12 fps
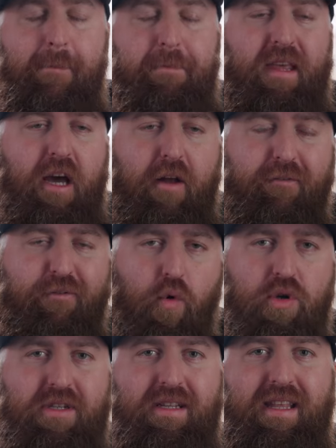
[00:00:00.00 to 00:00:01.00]
The
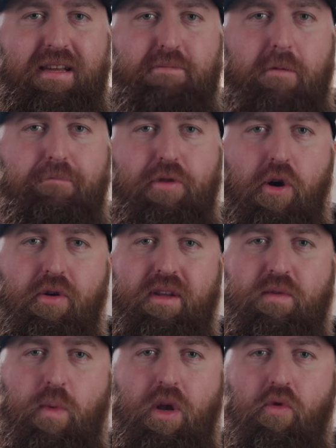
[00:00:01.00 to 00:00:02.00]
unfortunate thing about bloat
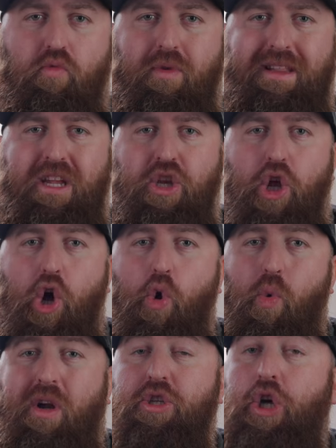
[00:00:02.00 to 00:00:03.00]
is we don't really know
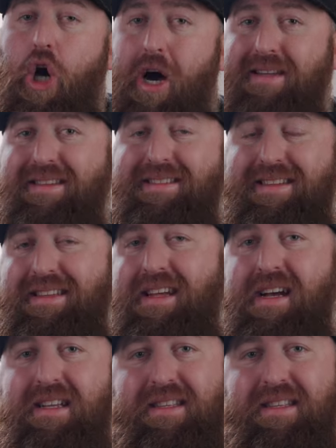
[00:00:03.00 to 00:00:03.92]
what causes it.